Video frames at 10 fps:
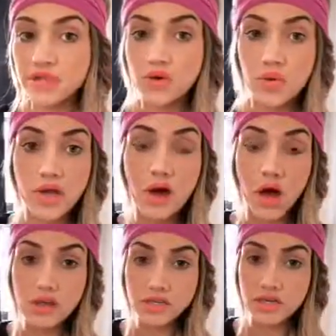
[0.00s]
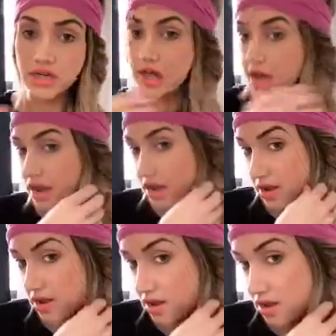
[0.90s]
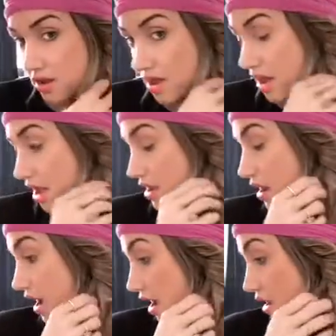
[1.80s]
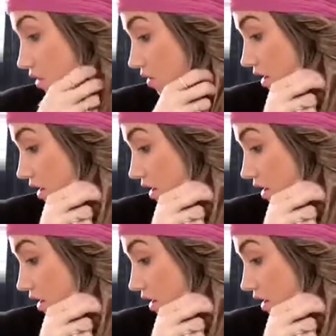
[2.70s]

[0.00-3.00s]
So we alternated, and now